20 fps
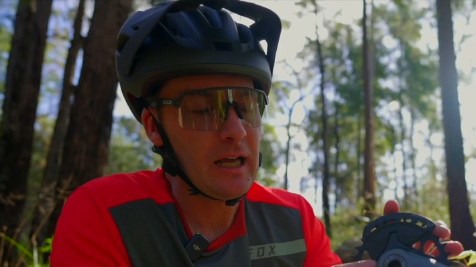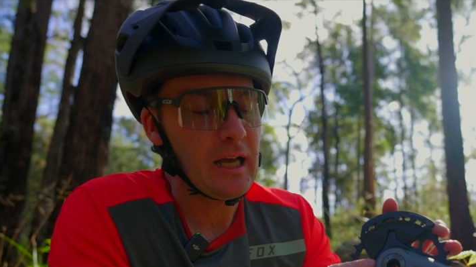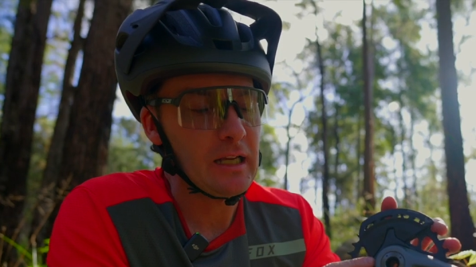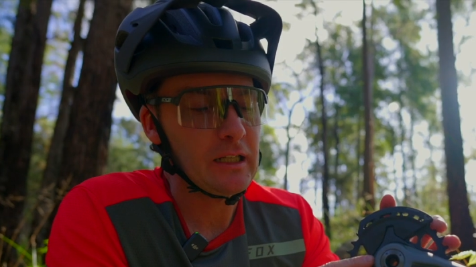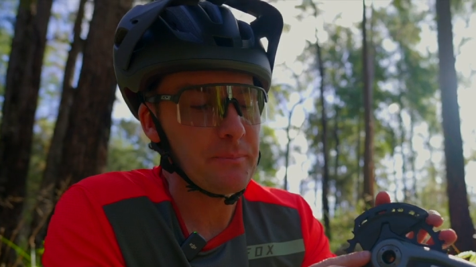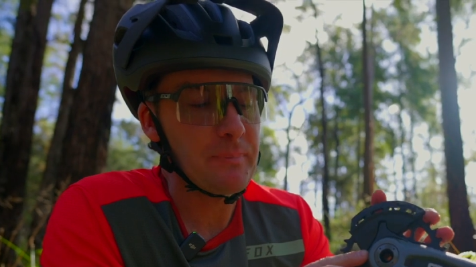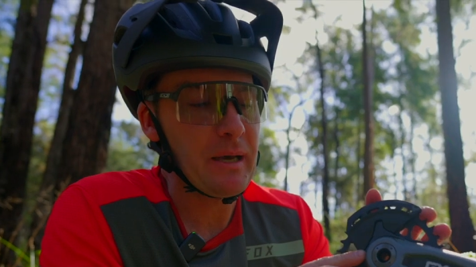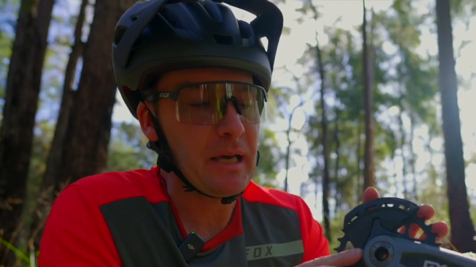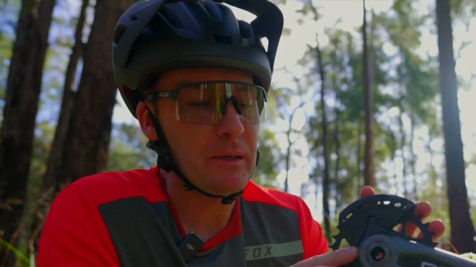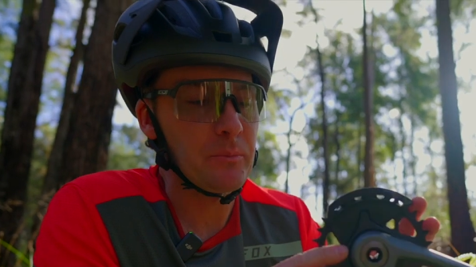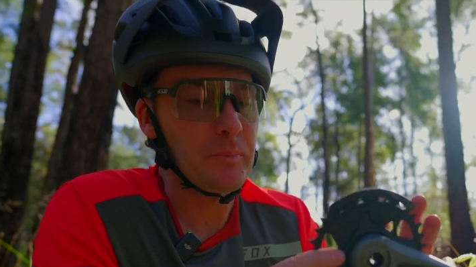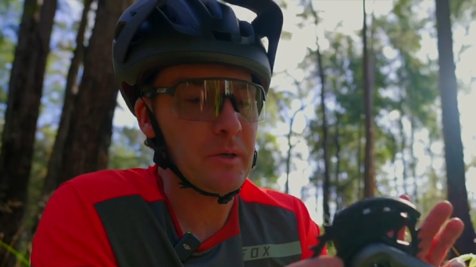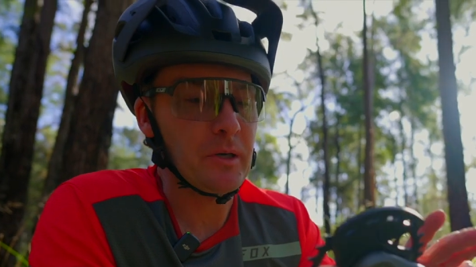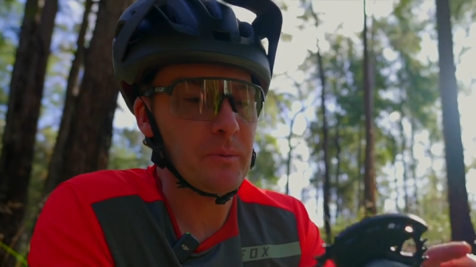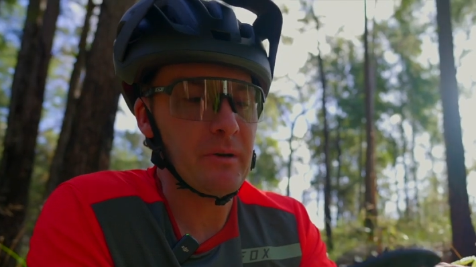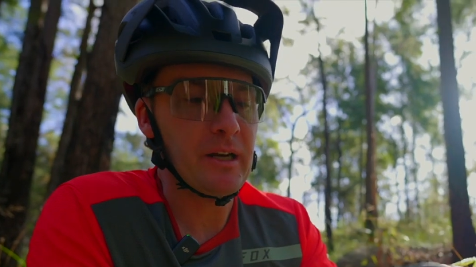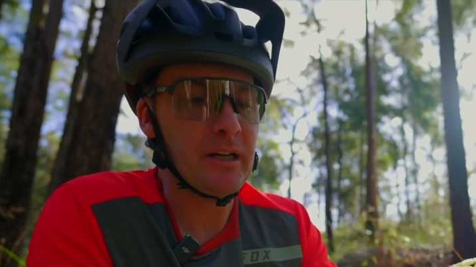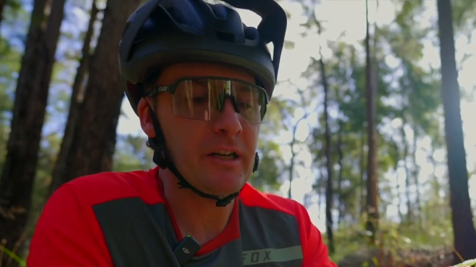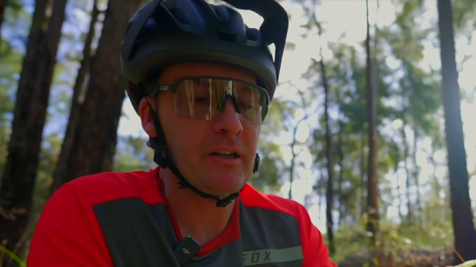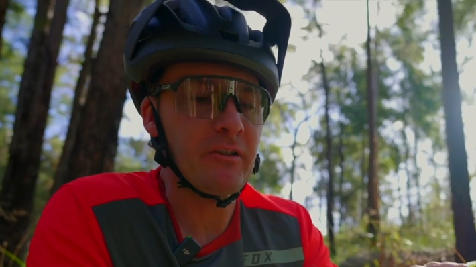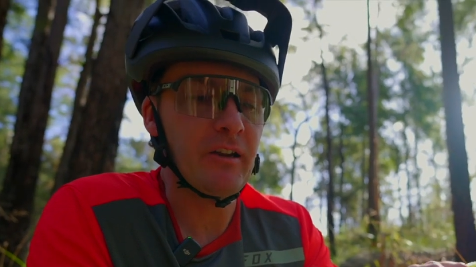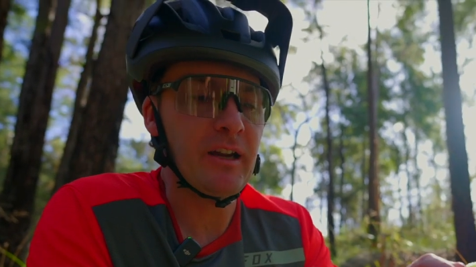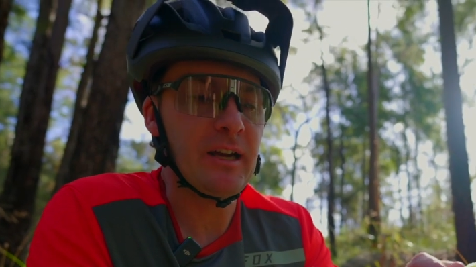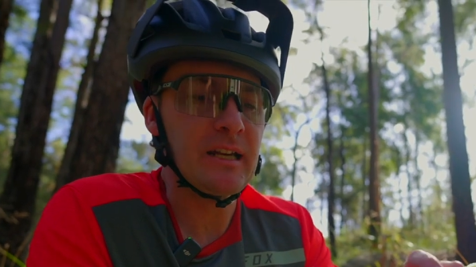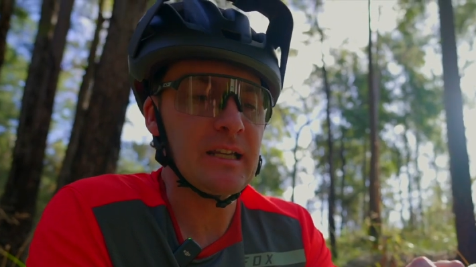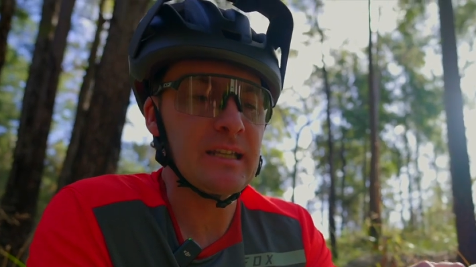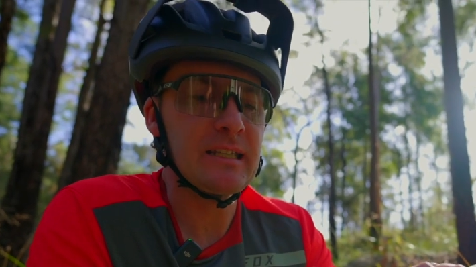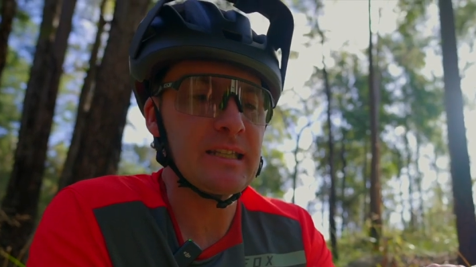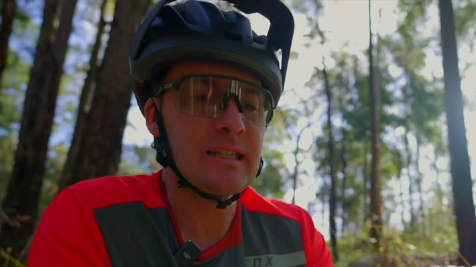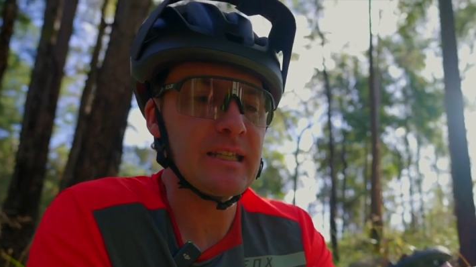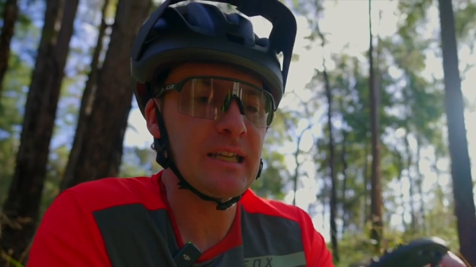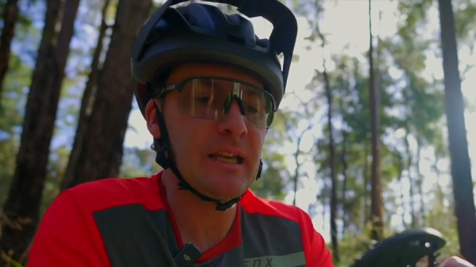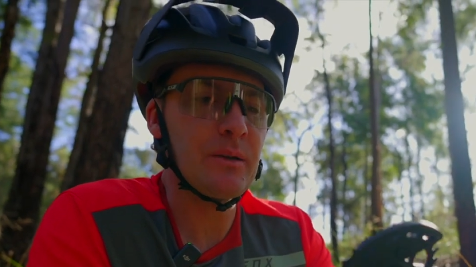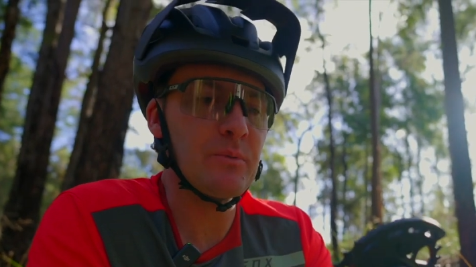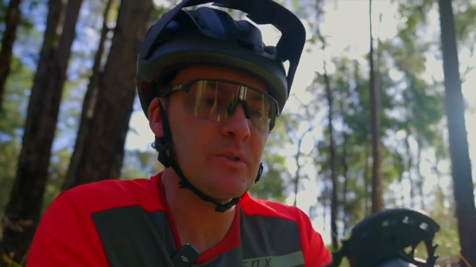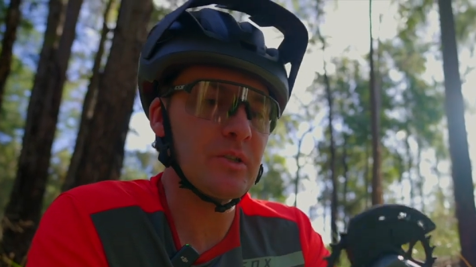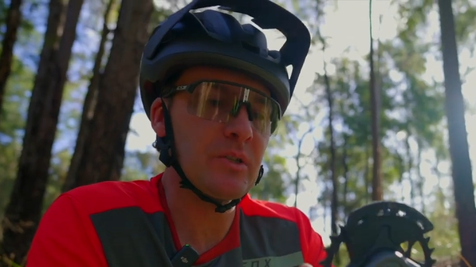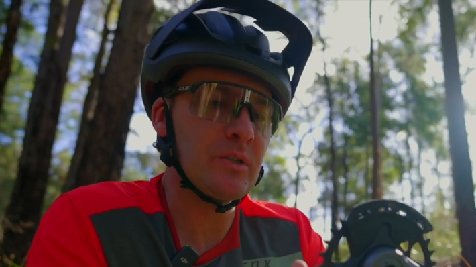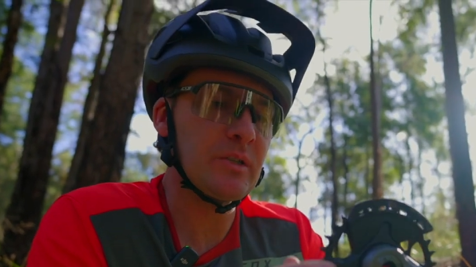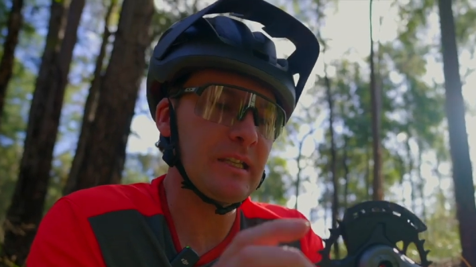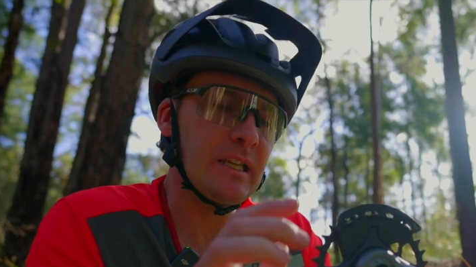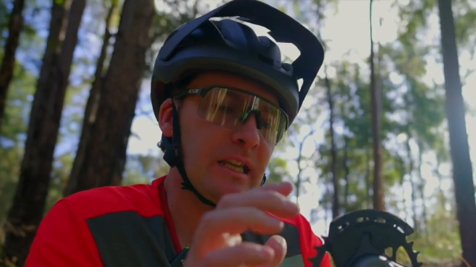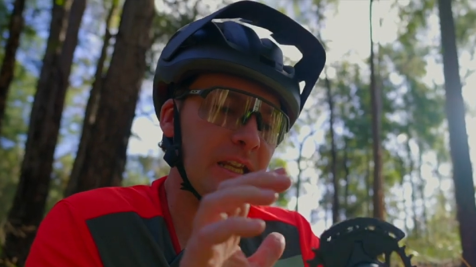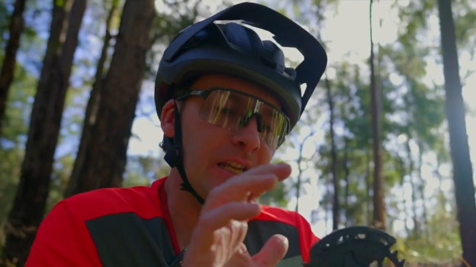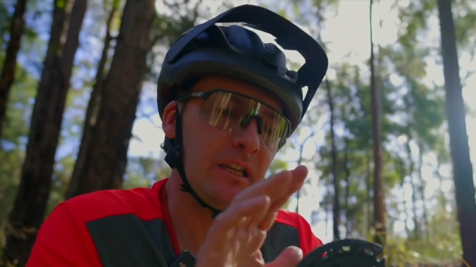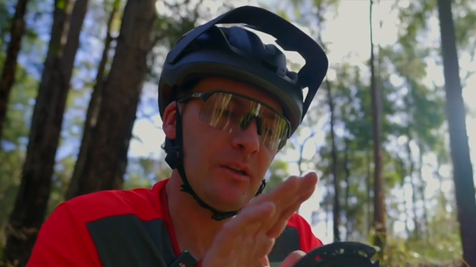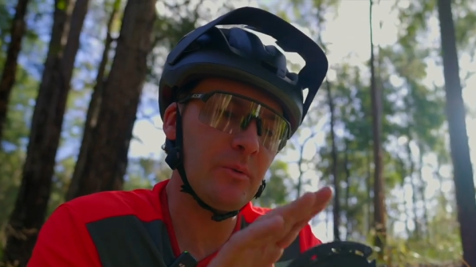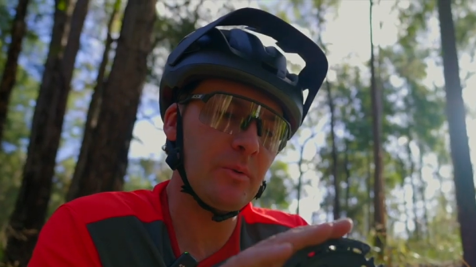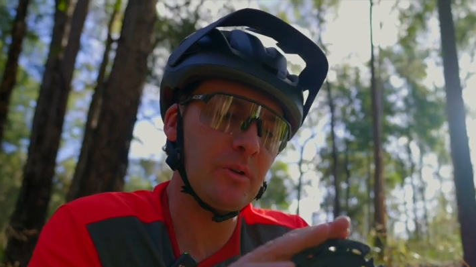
compatible bottom bracket crank set, which we're seeing here.